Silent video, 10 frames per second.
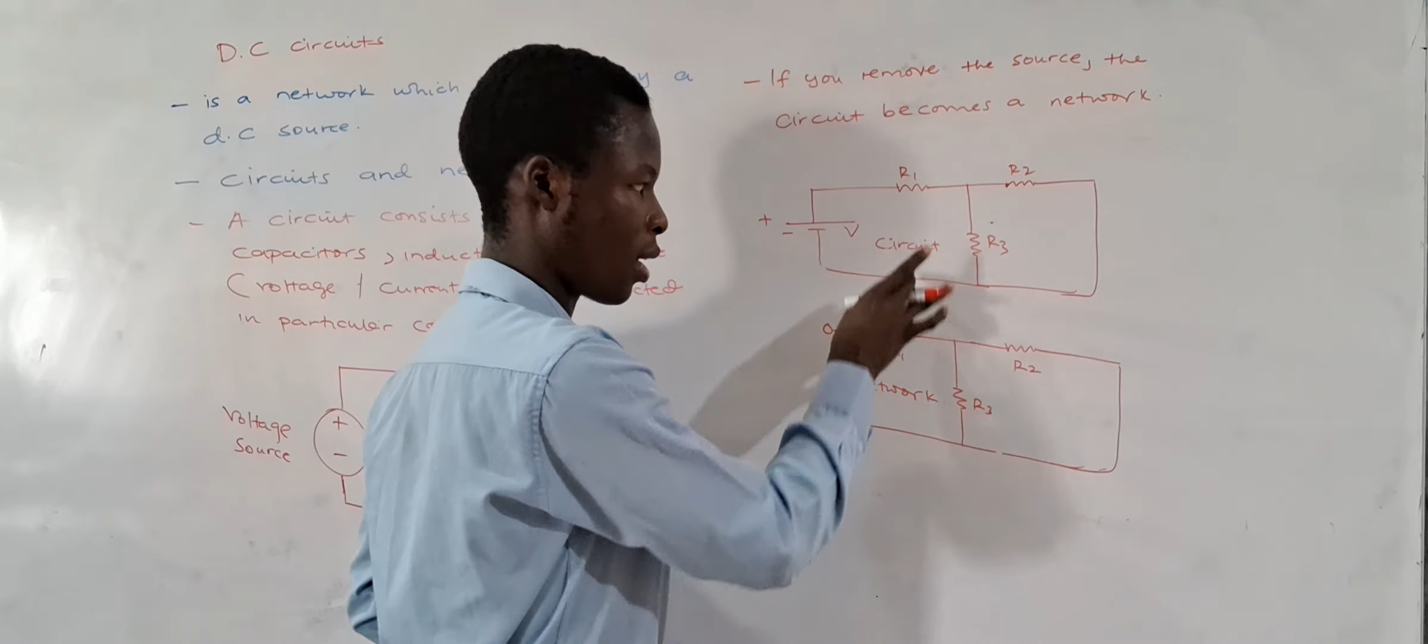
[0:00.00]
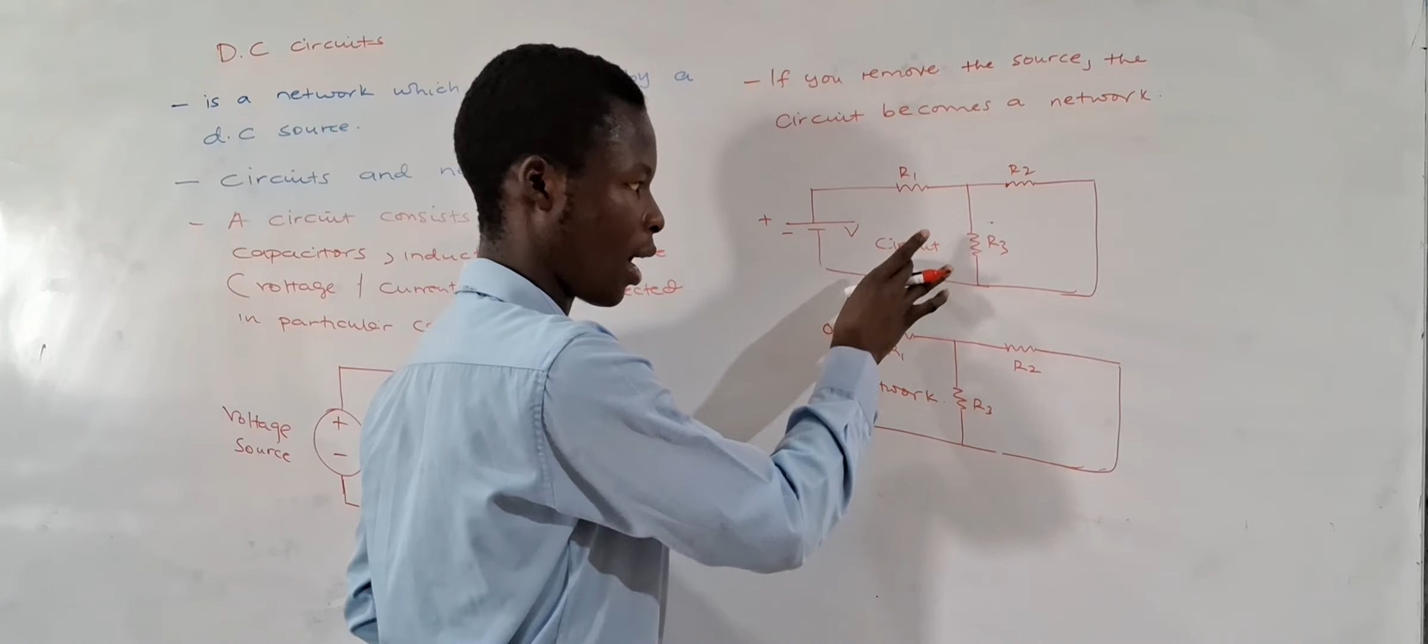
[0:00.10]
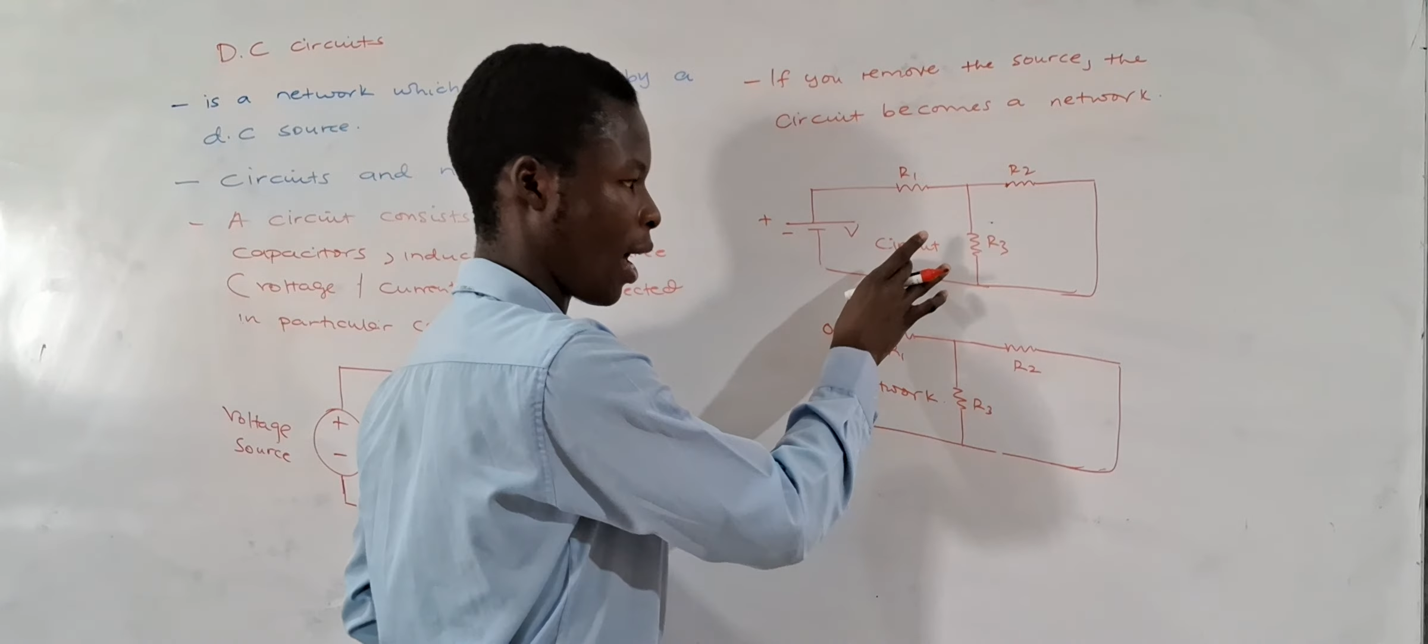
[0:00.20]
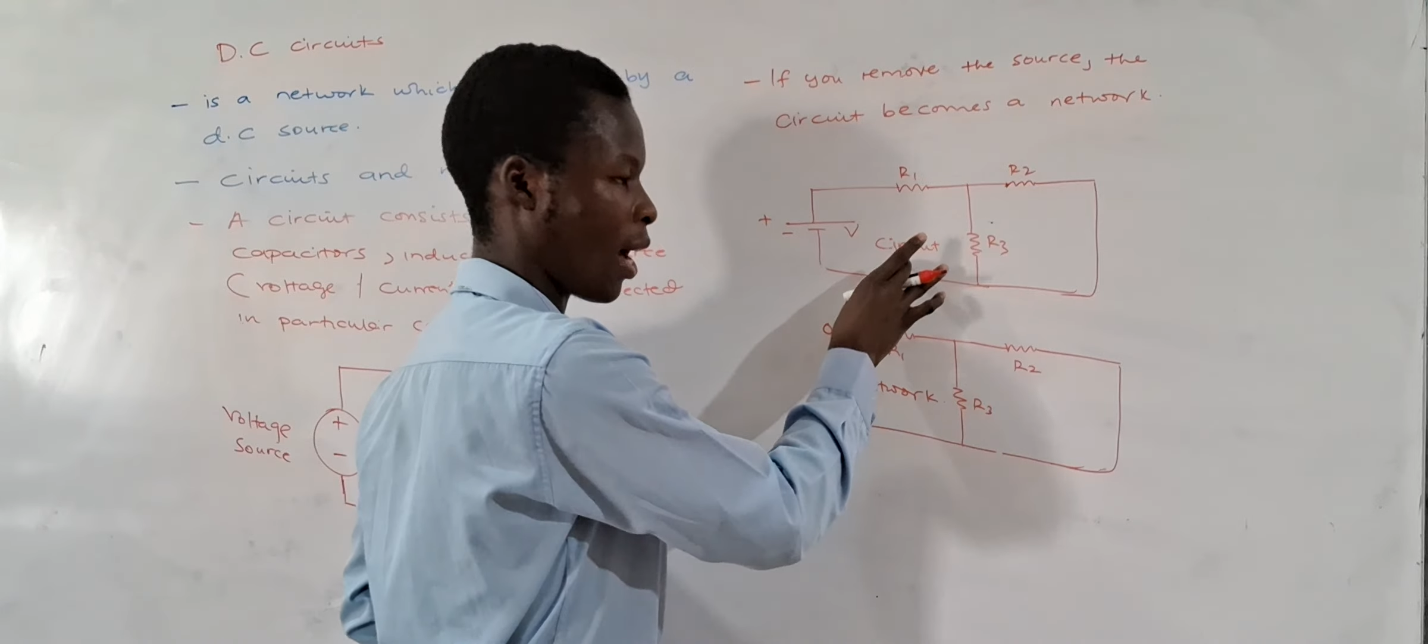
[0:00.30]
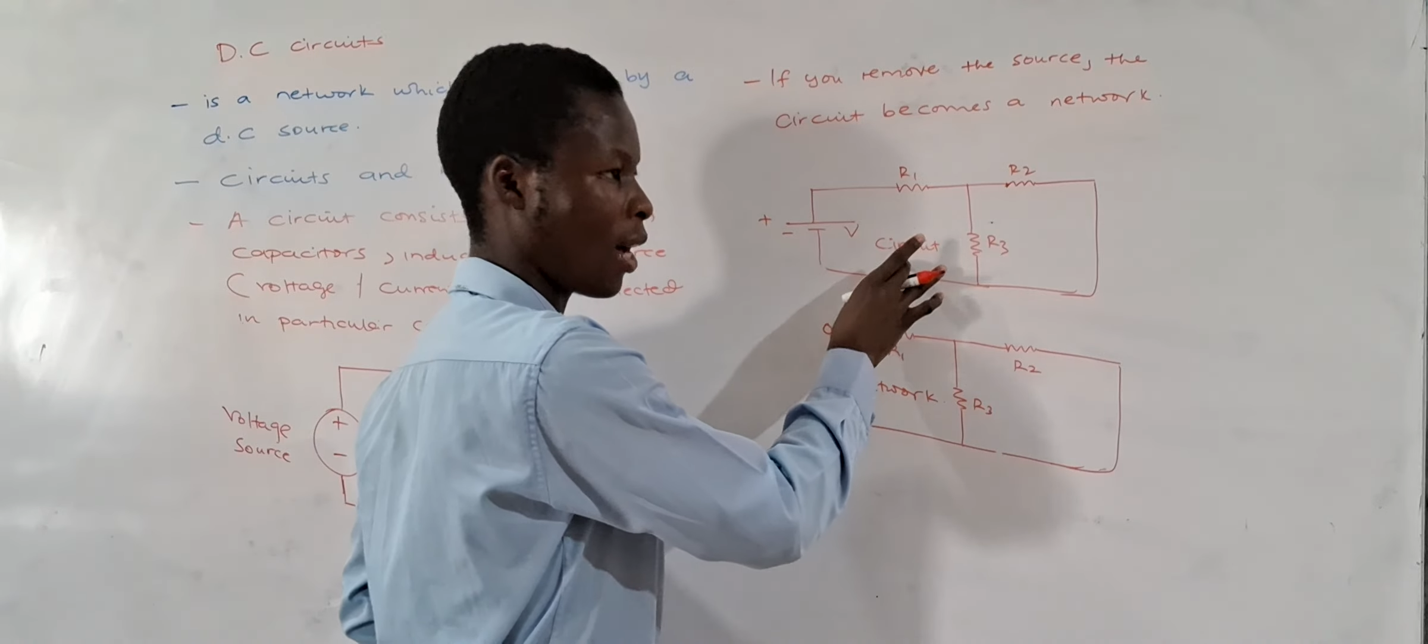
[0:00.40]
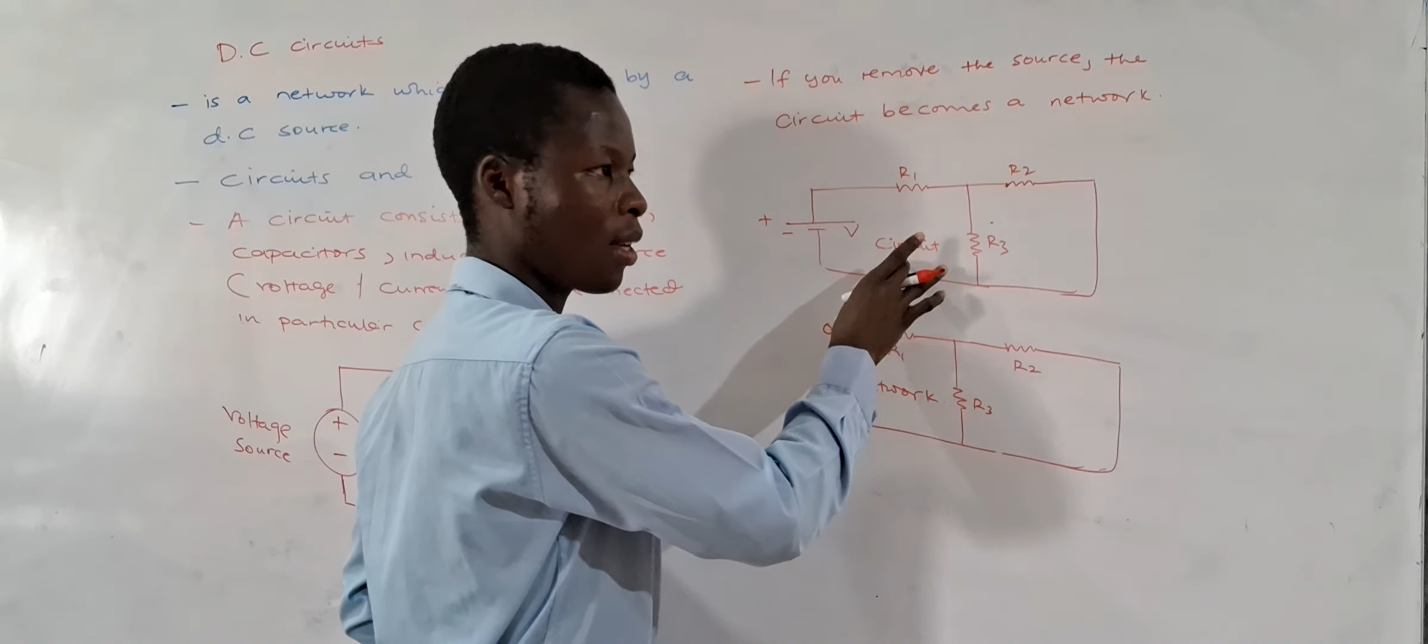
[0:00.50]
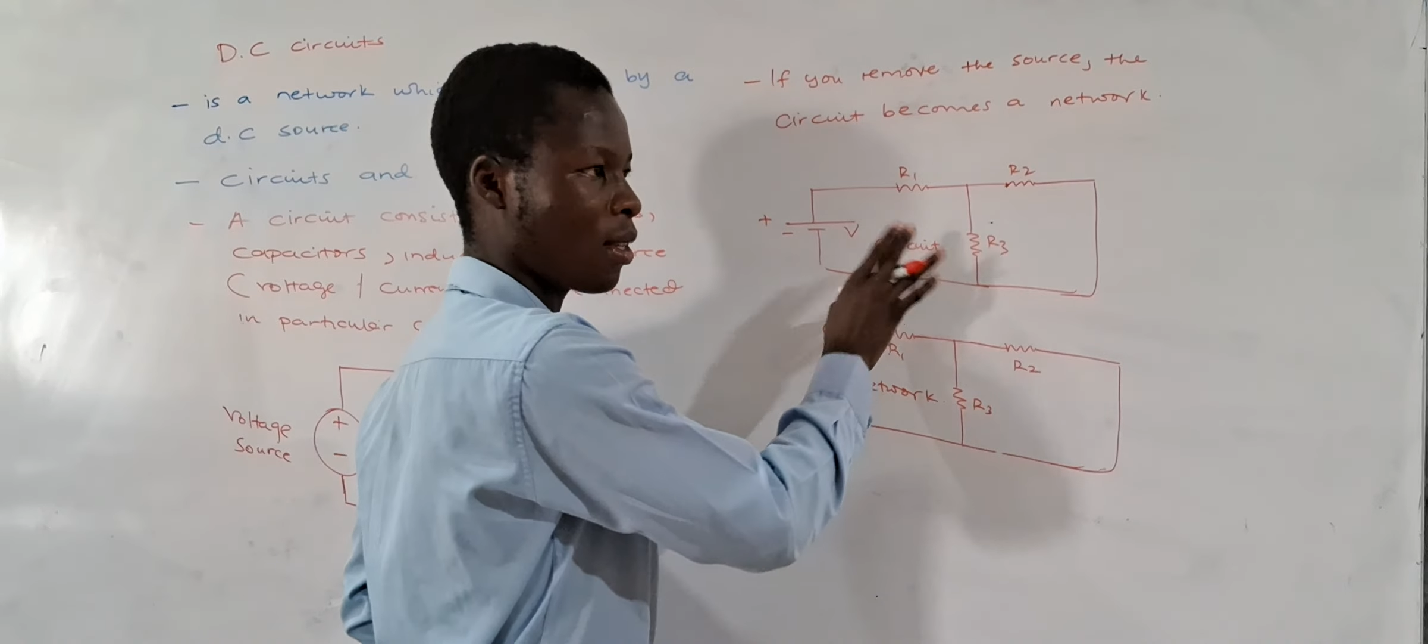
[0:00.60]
are